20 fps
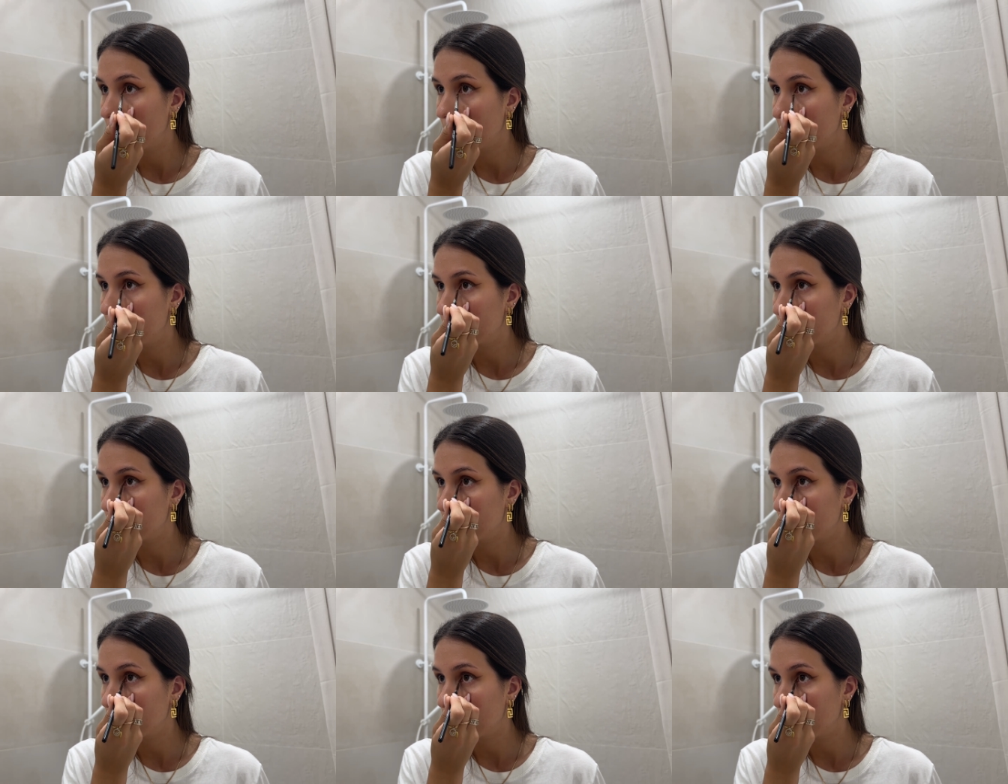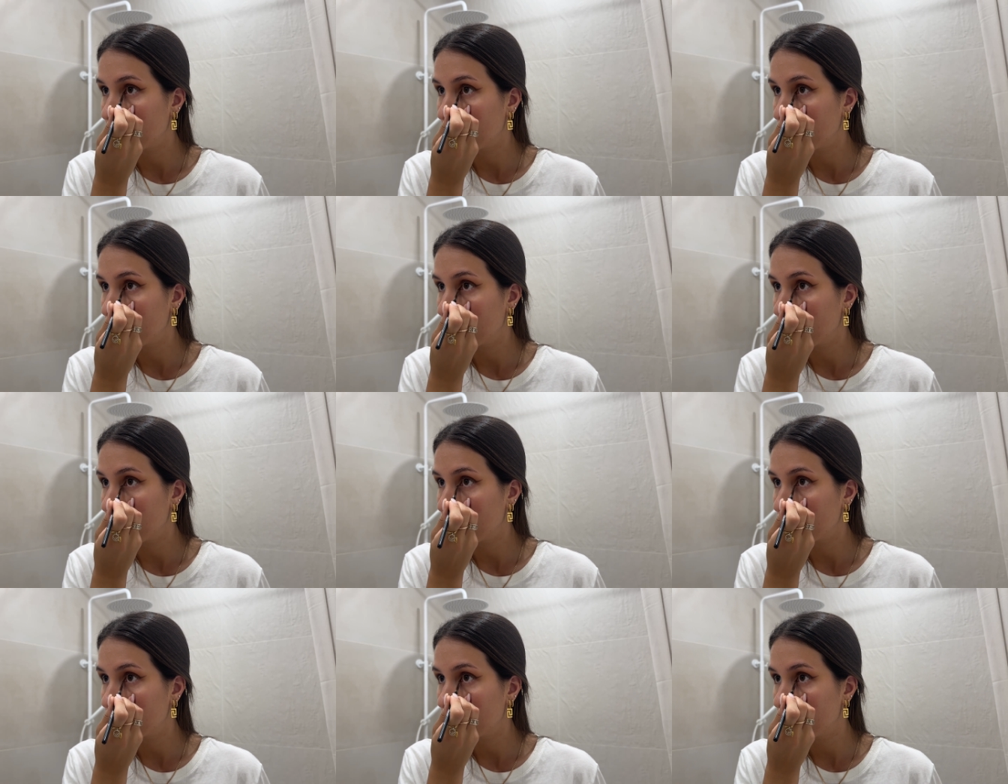and
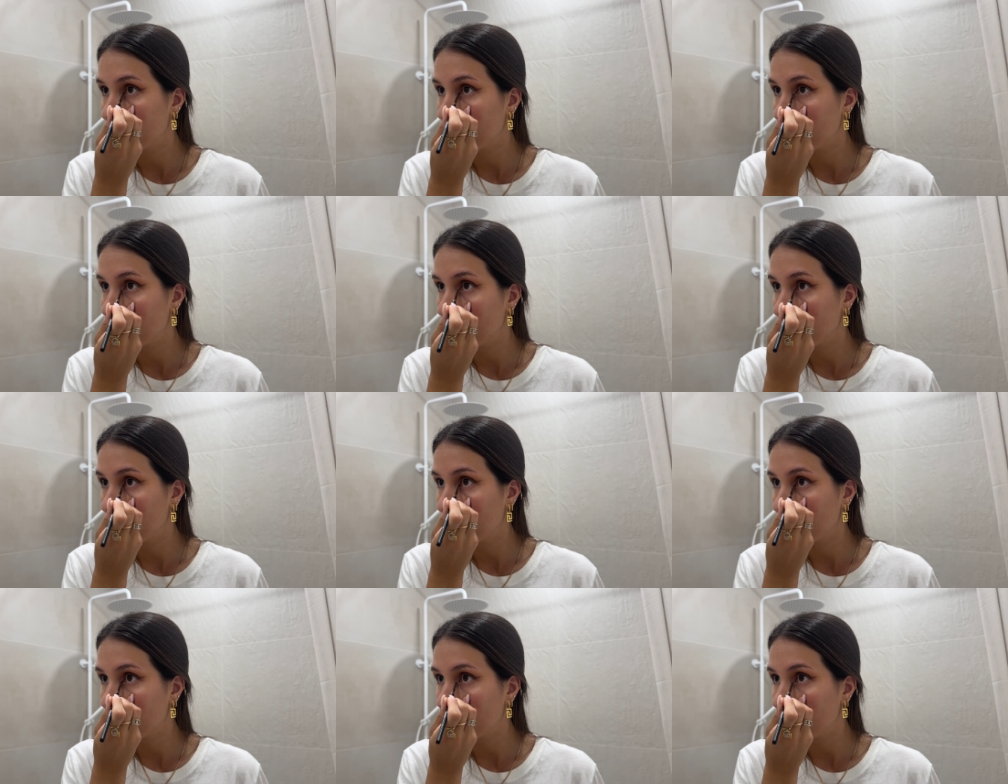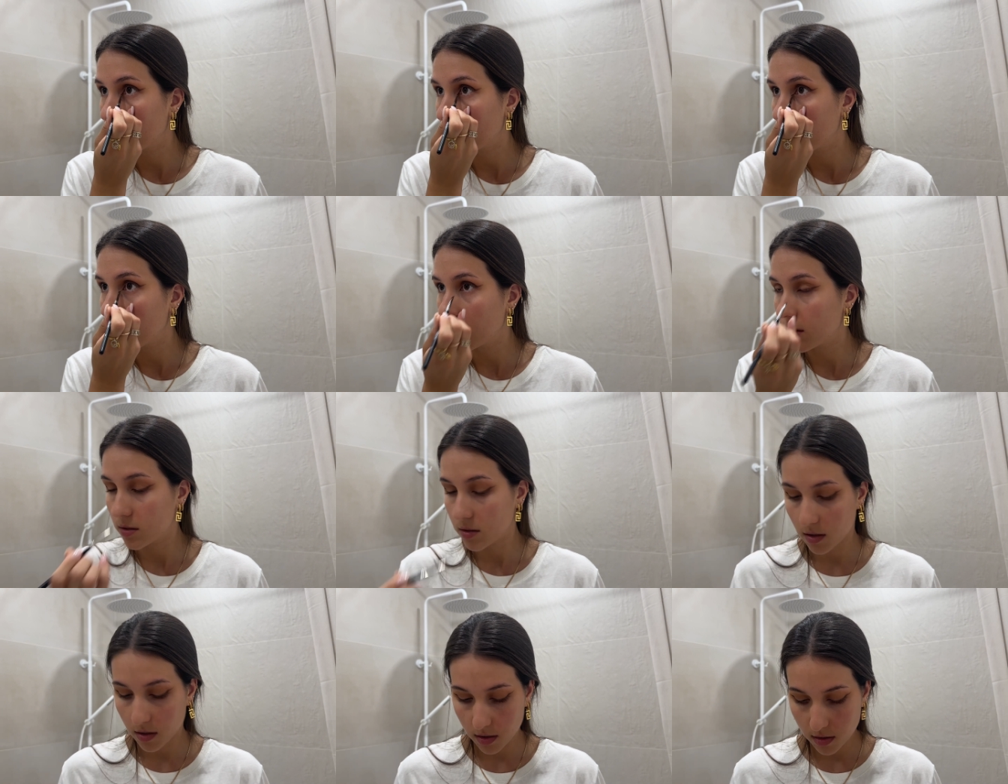so that's when I
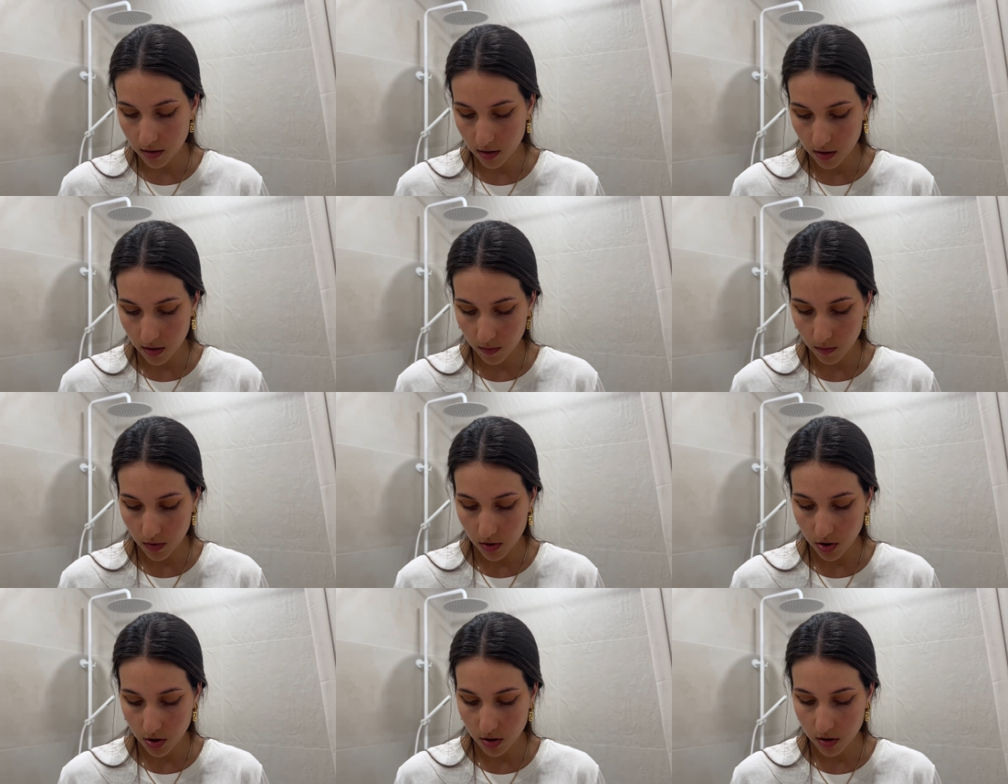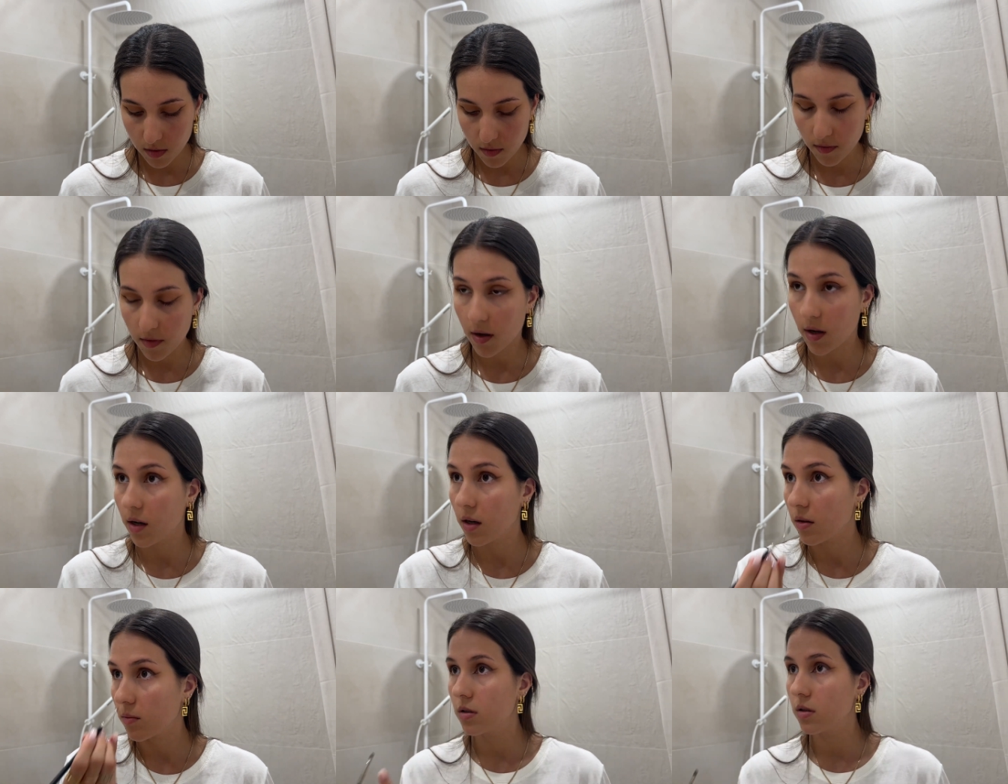realized that it's gonna be just
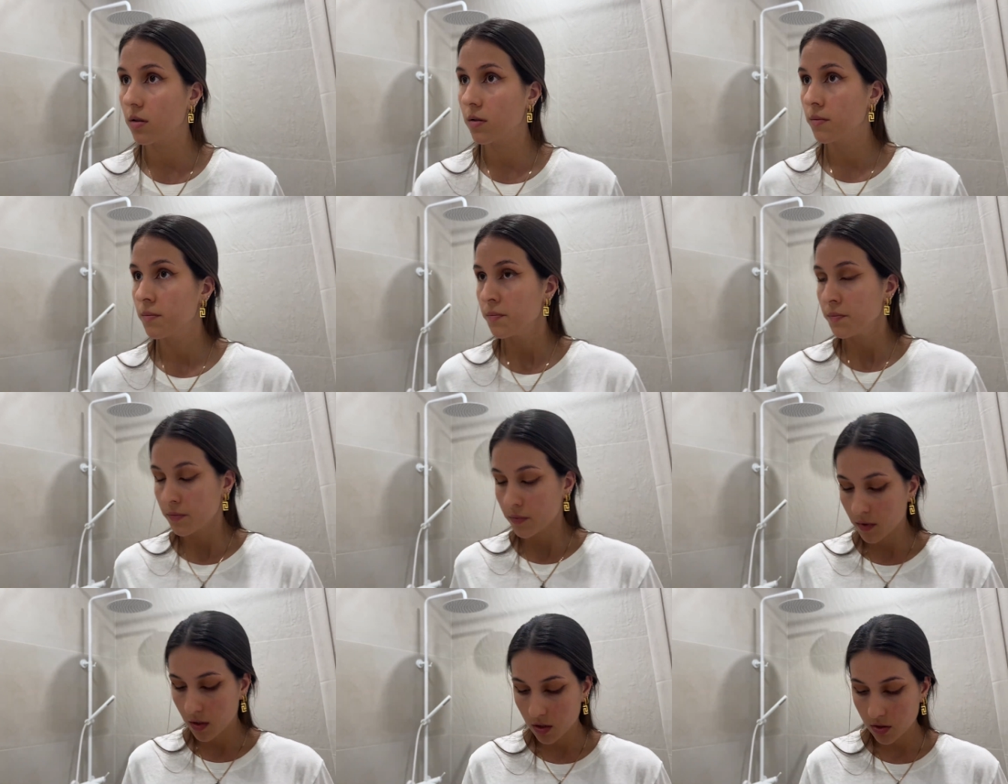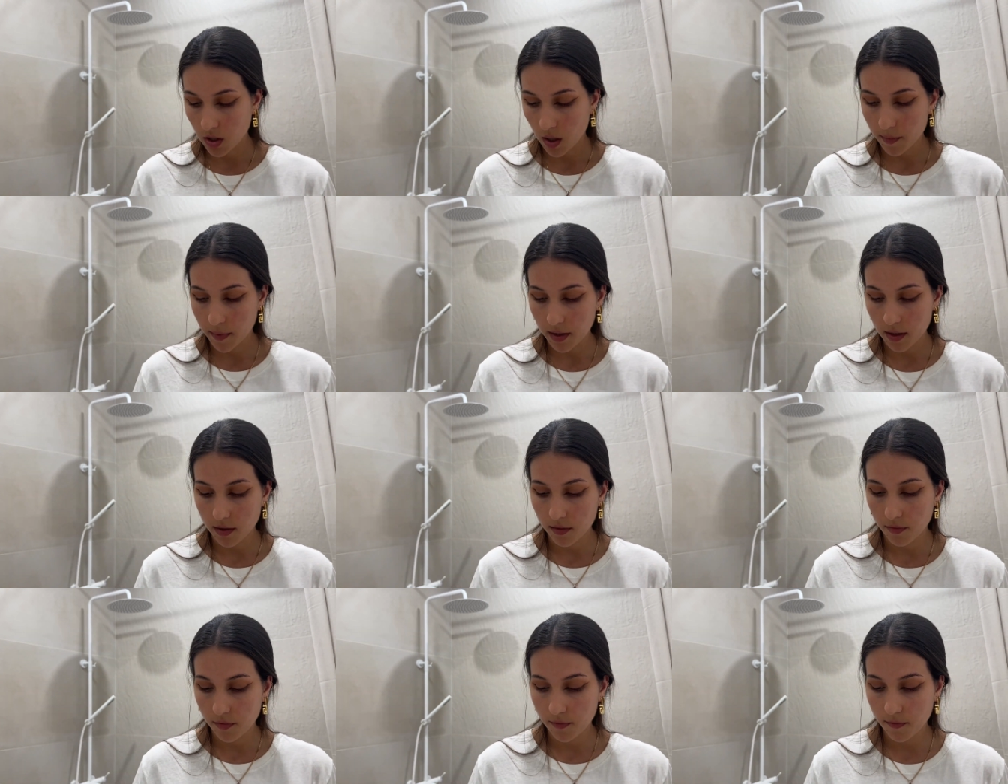fine so I'm
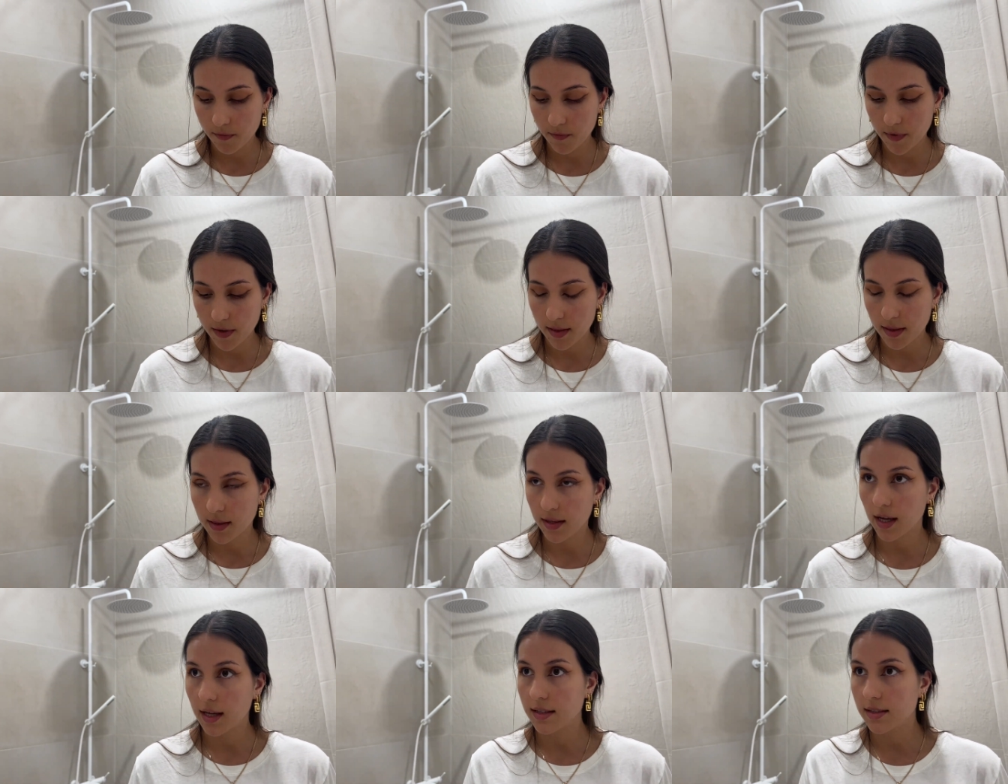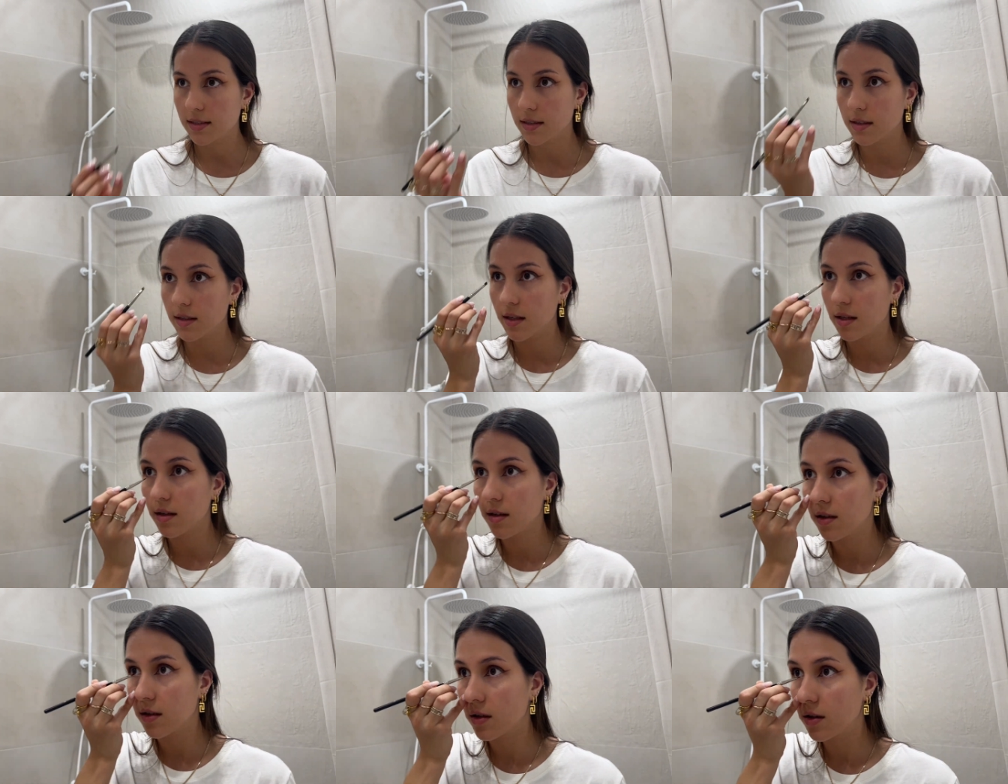gonna fit
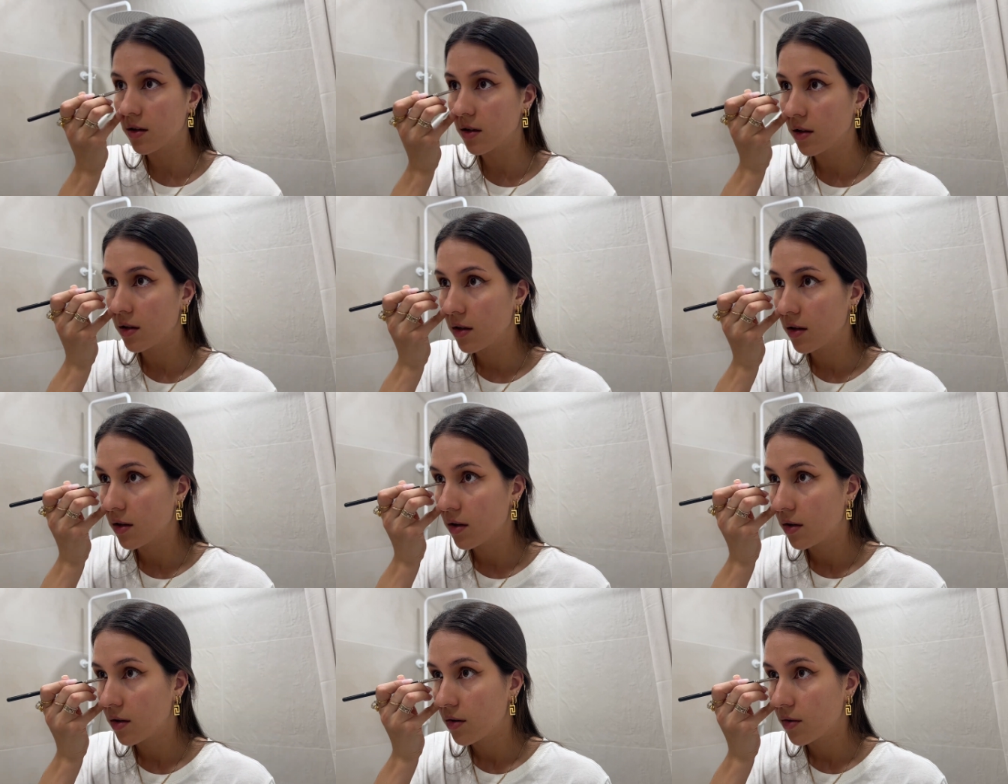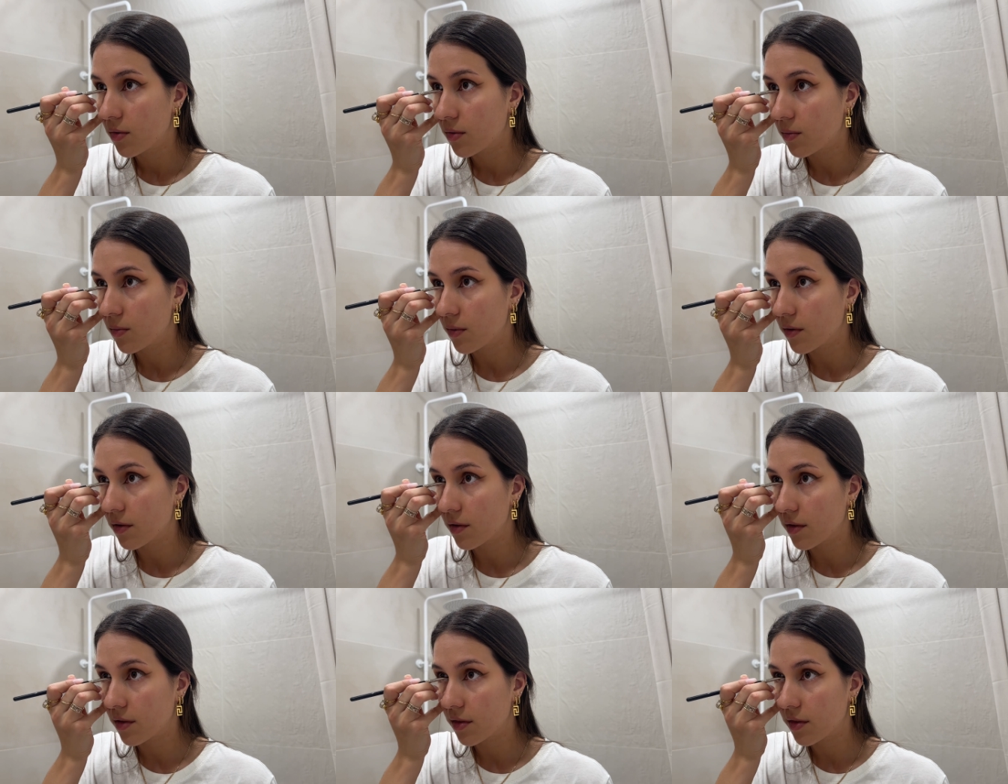nicely
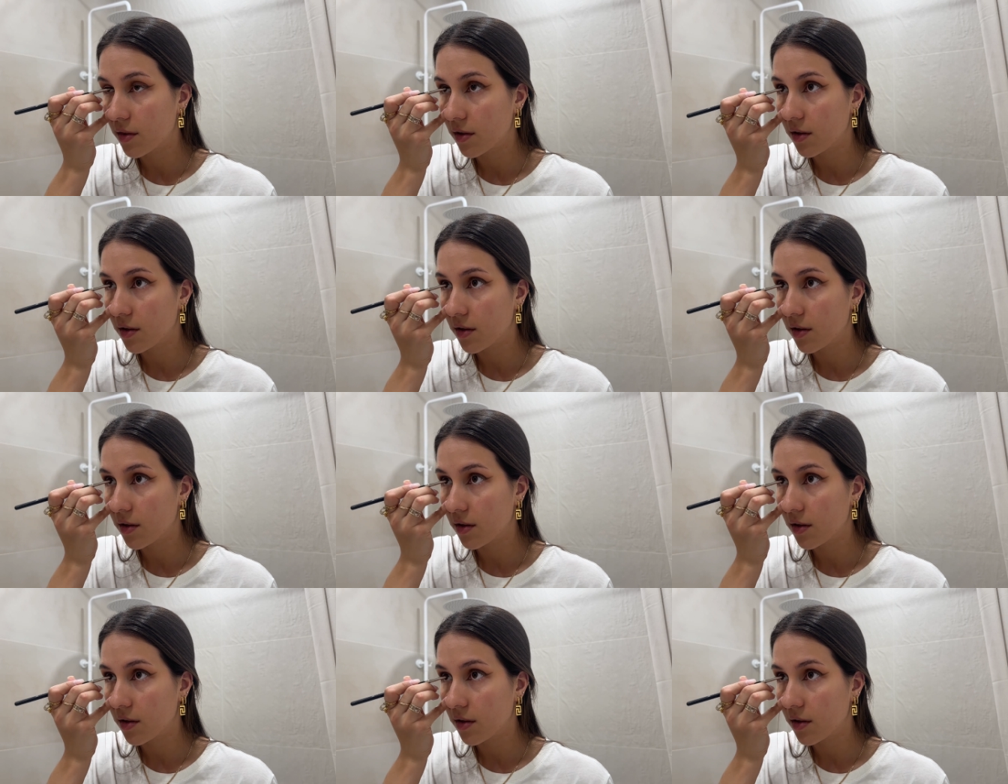with